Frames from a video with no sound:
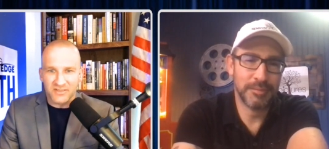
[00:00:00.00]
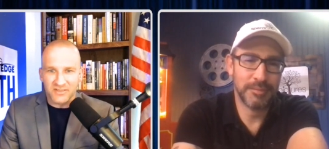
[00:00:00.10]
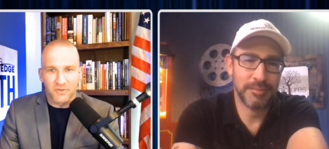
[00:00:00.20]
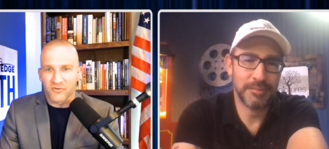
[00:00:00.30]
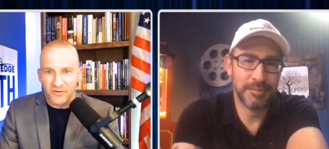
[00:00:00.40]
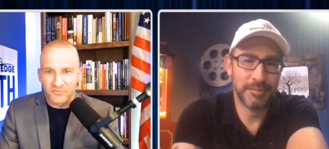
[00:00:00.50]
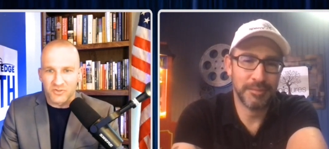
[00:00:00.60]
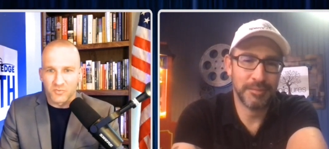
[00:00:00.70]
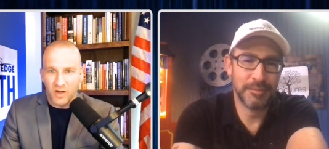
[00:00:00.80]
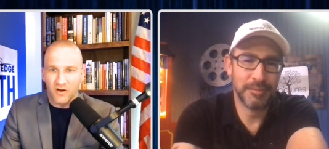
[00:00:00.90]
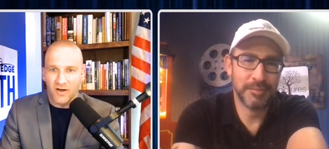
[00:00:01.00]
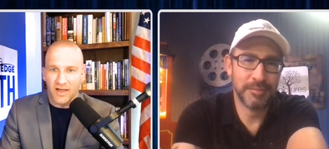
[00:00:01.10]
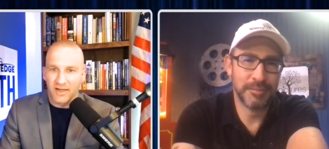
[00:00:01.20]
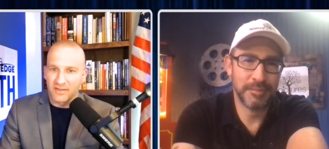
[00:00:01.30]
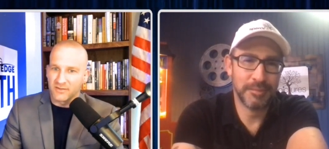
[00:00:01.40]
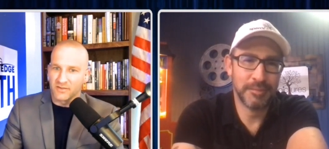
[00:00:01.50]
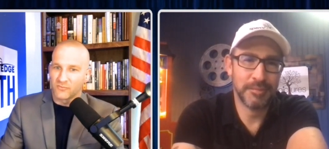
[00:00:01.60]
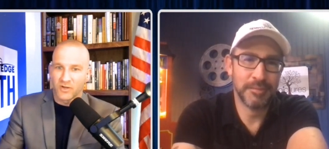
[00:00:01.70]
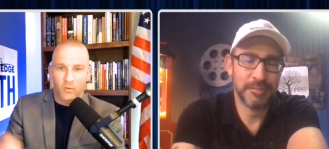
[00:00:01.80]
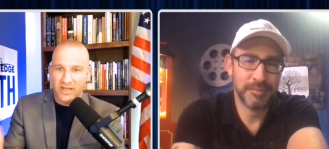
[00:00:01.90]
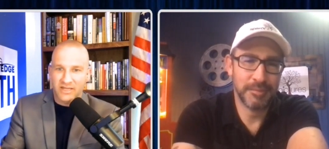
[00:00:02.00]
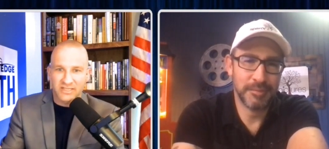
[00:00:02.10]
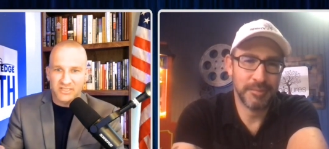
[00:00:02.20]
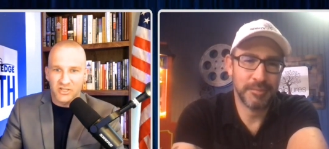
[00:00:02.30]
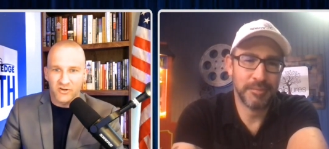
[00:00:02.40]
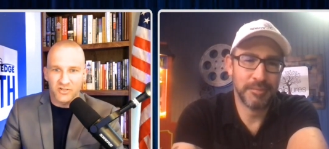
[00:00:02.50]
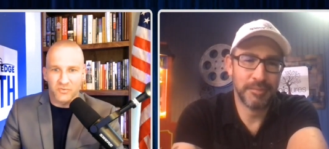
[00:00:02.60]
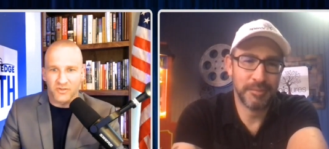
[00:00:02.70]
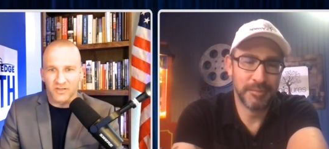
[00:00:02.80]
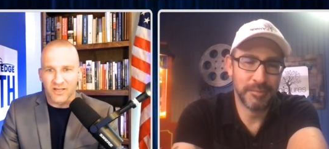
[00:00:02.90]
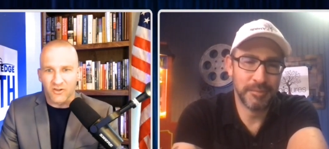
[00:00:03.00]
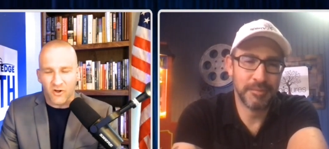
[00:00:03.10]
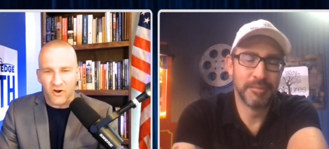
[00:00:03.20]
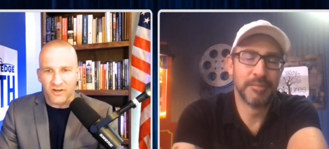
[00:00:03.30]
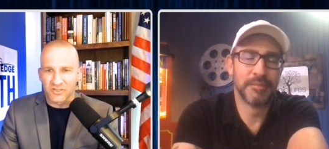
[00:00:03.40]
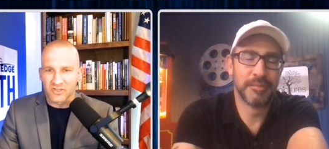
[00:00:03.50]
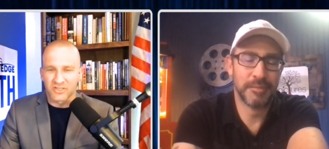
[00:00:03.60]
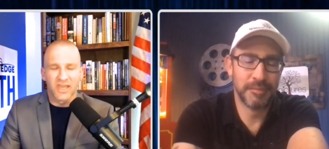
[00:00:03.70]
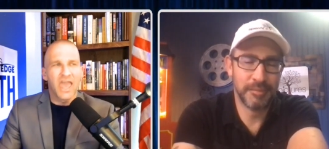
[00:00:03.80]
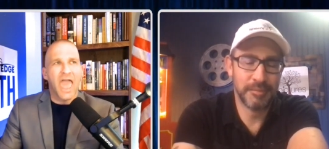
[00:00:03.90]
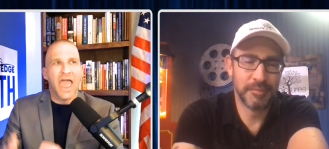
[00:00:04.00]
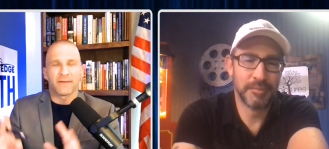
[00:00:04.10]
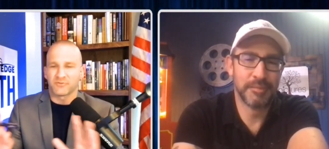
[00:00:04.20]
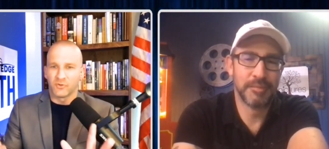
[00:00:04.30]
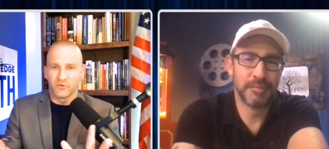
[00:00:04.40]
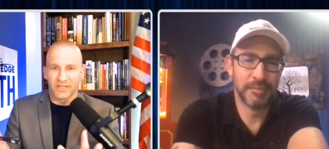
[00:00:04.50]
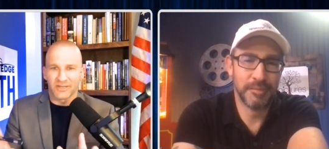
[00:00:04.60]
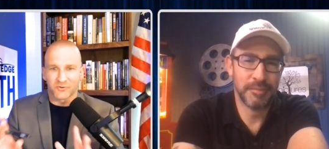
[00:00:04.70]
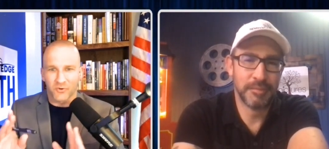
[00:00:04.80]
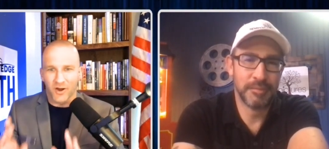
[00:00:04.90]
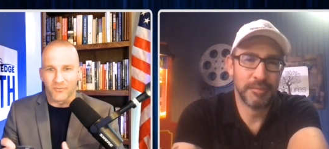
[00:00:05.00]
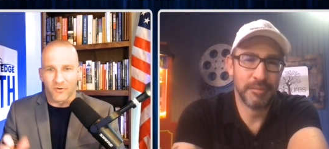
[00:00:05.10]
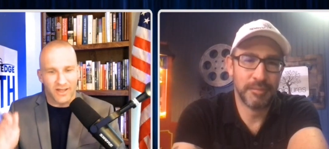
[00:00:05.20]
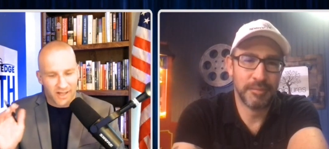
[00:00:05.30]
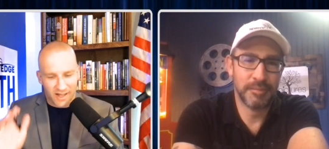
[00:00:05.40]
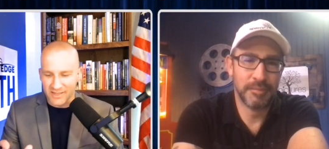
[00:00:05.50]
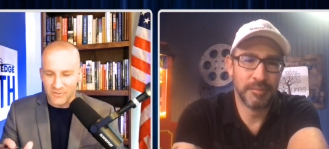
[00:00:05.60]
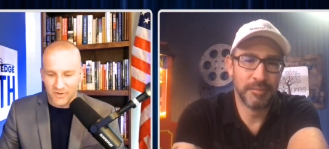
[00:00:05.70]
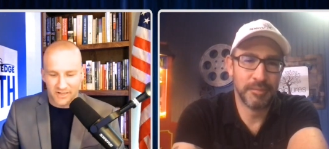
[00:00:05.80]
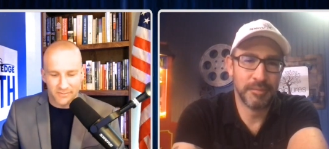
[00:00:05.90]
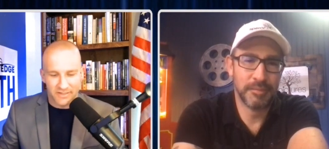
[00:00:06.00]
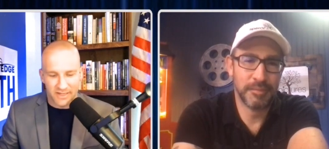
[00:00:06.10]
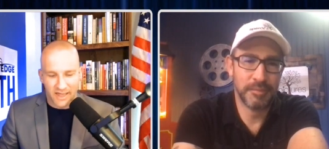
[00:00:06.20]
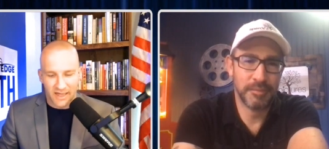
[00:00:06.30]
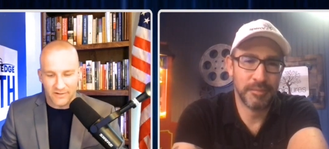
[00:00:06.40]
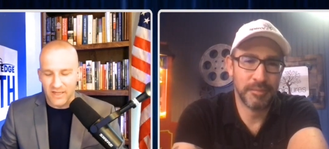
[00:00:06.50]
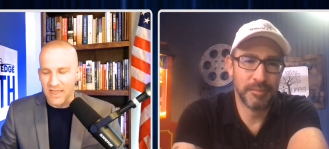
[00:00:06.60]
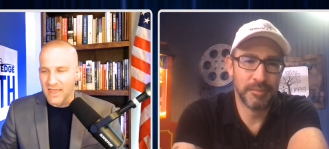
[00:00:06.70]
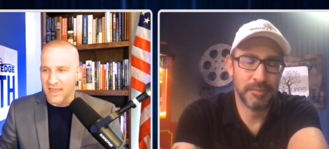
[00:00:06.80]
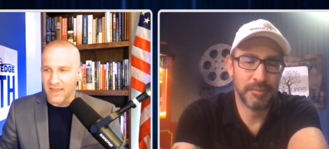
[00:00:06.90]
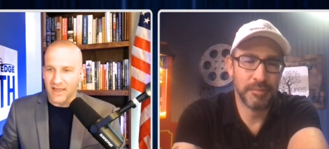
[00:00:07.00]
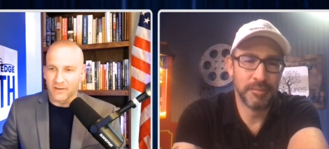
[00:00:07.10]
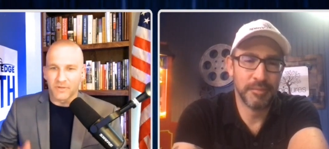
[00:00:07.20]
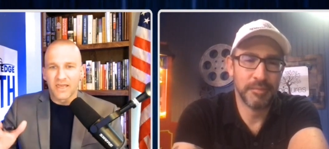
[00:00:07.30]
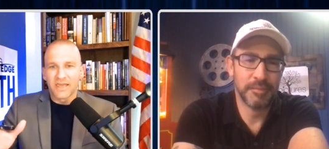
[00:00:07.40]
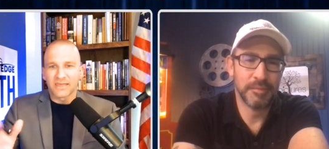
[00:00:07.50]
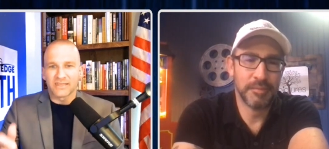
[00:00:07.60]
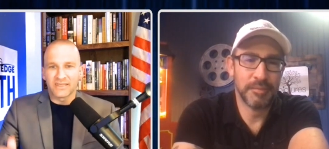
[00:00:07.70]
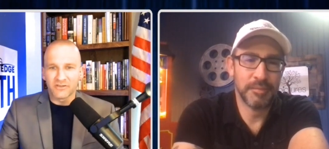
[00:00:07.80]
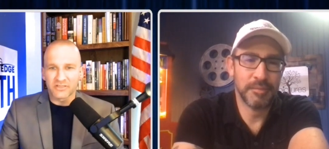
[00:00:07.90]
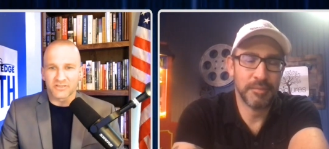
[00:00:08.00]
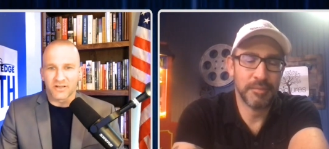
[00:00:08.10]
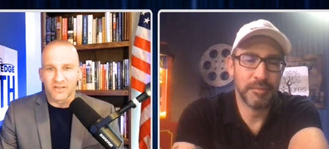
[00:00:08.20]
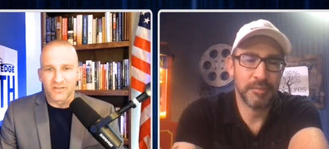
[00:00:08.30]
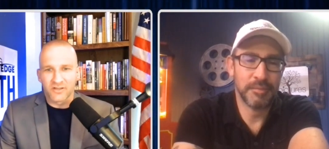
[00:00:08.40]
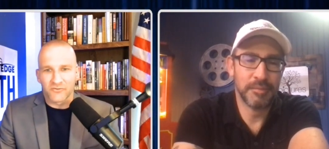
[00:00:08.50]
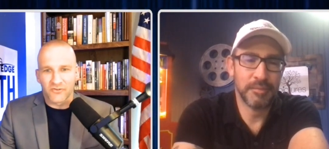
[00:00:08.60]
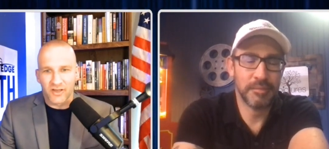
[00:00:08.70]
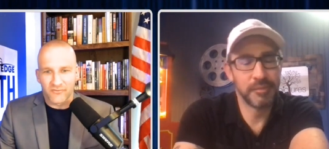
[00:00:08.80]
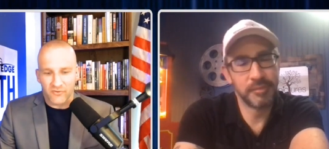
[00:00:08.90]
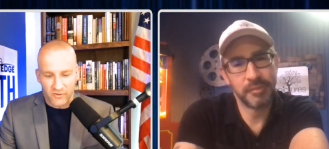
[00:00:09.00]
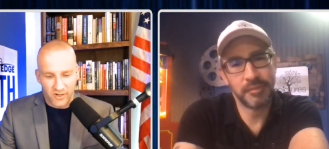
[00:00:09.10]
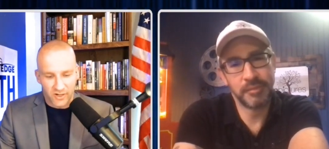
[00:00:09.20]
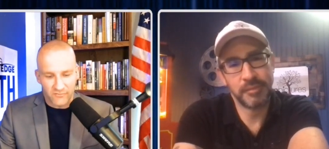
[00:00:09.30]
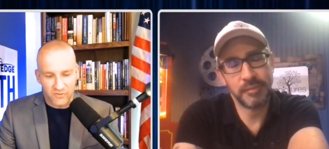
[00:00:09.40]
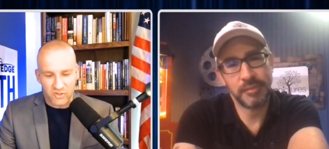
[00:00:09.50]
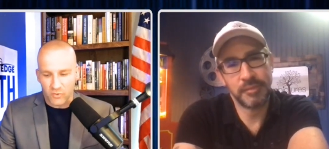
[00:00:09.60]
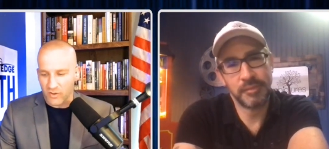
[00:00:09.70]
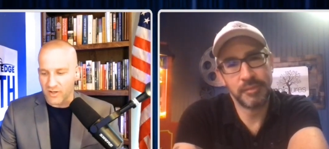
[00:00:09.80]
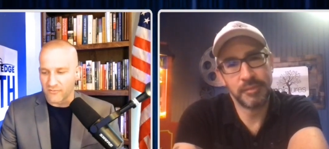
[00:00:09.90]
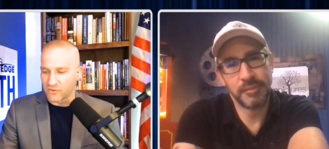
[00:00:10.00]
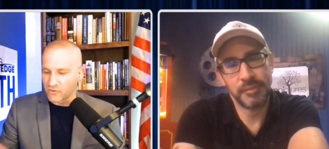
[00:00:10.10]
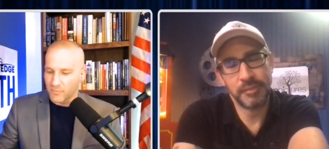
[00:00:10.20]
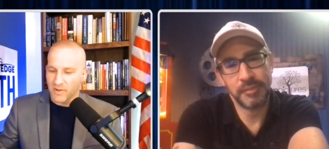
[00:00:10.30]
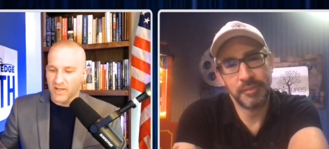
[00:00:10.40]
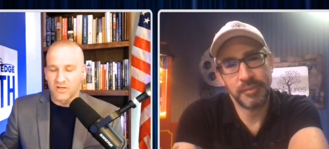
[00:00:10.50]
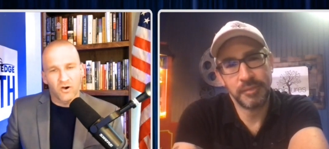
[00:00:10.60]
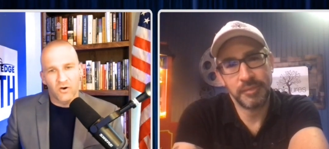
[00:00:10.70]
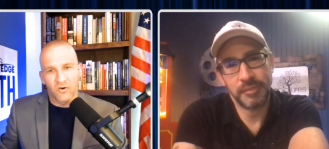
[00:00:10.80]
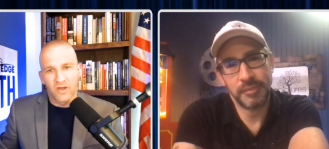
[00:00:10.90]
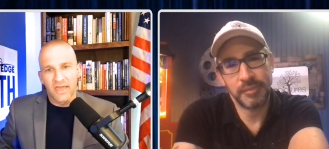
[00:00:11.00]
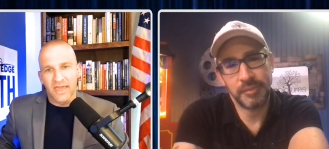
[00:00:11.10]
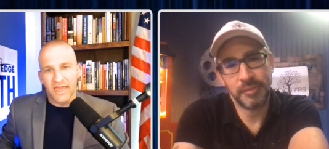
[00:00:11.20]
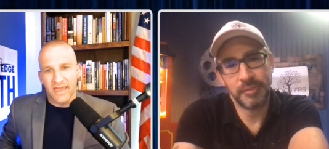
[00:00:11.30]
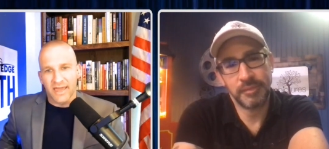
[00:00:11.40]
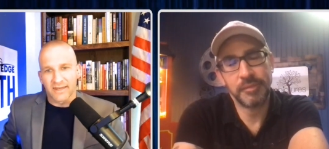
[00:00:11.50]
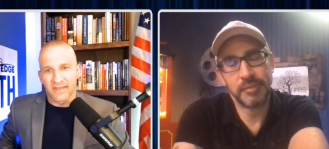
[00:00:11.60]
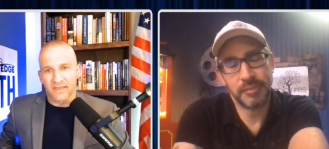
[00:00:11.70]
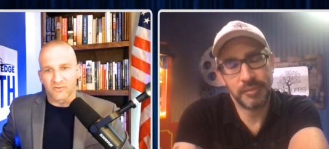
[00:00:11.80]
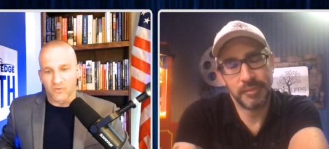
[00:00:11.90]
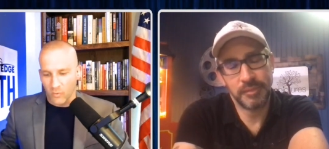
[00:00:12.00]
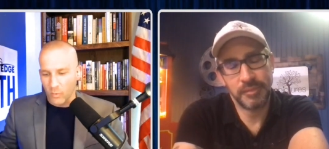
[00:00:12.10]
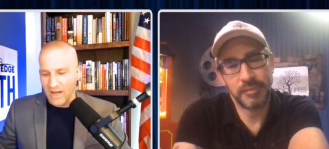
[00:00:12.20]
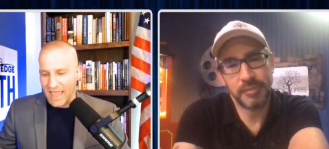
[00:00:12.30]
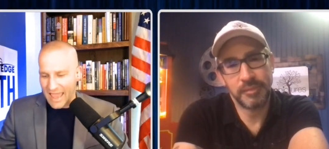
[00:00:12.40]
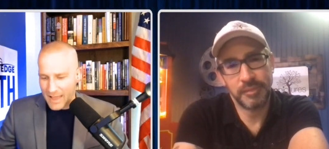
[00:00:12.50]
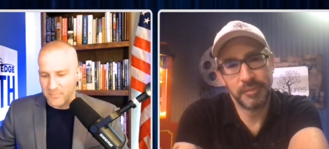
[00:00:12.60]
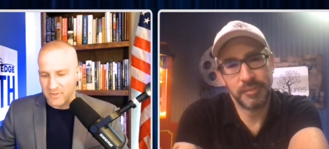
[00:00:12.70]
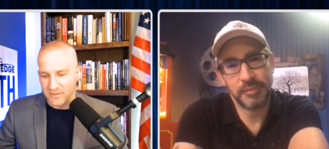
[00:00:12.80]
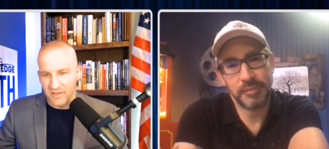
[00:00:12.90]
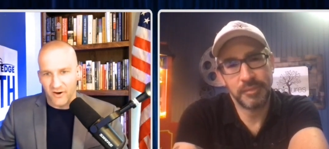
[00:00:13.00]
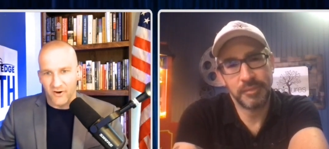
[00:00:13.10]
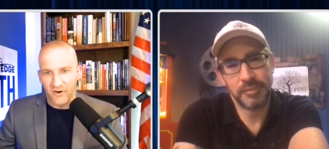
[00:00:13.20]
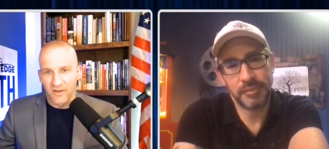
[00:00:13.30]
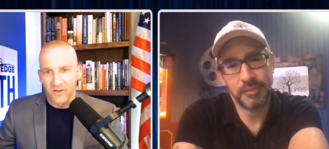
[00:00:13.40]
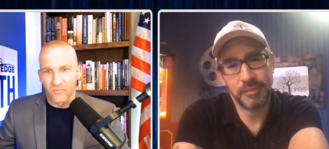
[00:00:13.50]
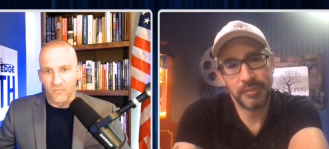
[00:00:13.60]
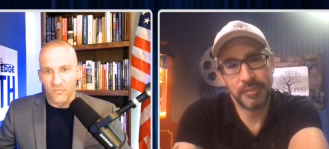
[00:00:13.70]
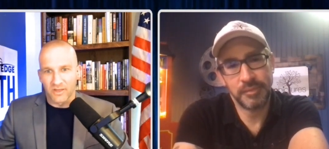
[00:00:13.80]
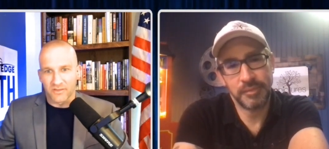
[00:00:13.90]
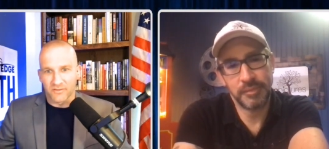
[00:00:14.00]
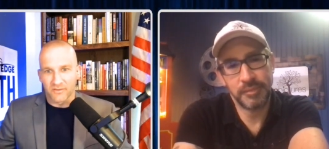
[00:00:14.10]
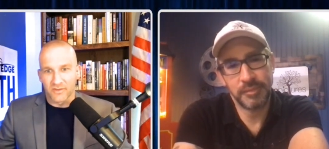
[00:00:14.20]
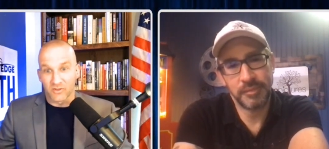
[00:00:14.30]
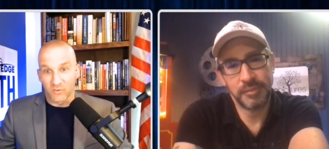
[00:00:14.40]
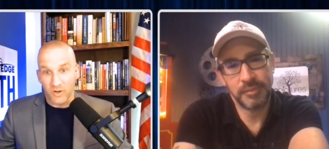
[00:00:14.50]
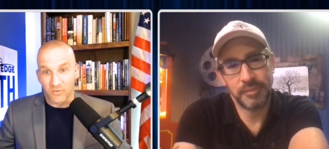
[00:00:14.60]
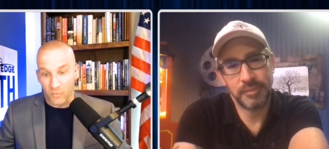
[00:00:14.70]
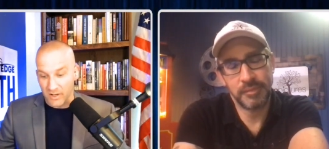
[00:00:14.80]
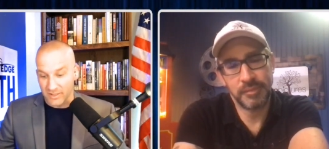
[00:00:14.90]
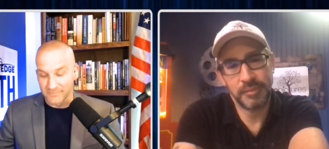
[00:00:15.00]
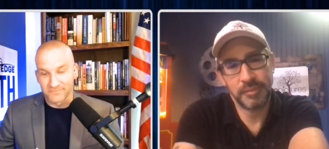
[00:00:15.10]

Speaker 1: some other films as well. The Reawakening series with Clay Clark is just absolutely incredible. I highly recommend that. But give us a little flavor of the story of The Trump I Know and sort of what happened there in 2020.